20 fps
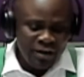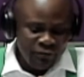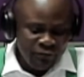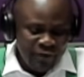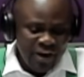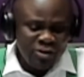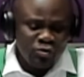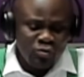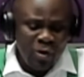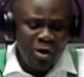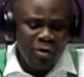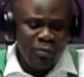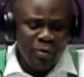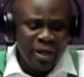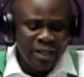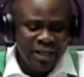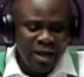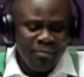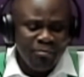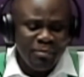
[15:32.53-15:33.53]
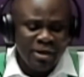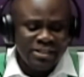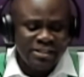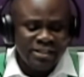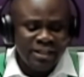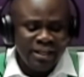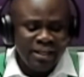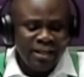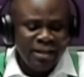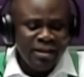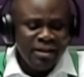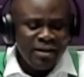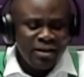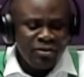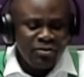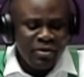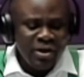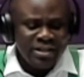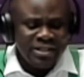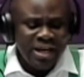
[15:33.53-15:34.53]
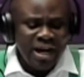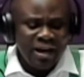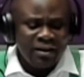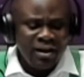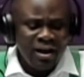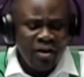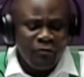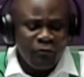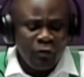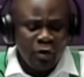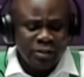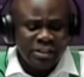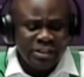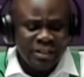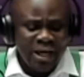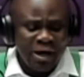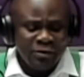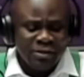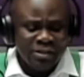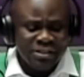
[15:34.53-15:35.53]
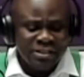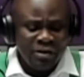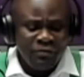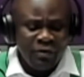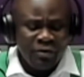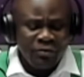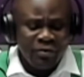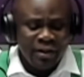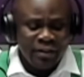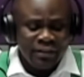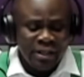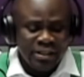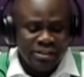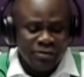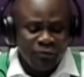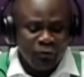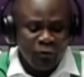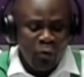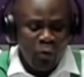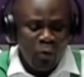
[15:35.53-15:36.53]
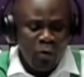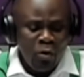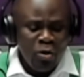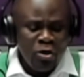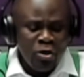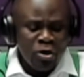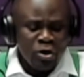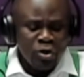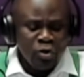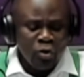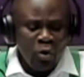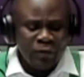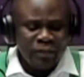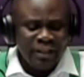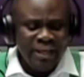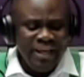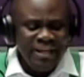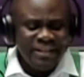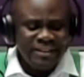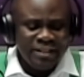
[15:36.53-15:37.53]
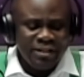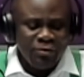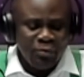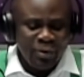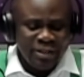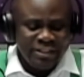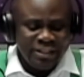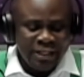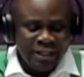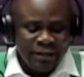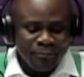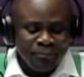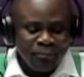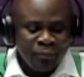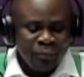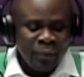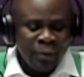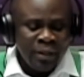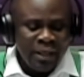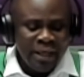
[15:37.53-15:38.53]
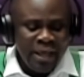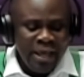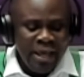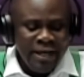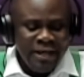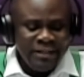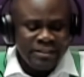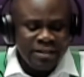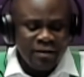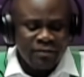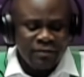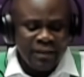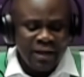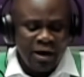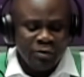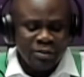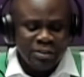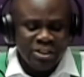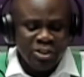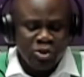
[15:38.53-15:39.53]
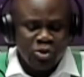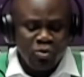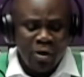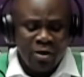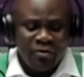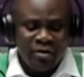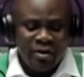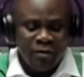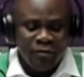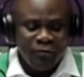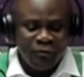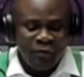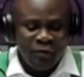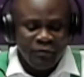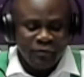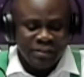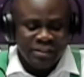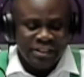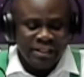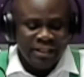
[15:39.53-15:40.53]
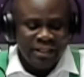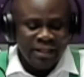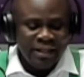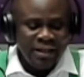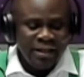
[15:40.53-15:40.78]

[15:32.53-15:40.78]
In the first 1 week numbers, ni Greater Accra 40,734. Northeast region 8,250.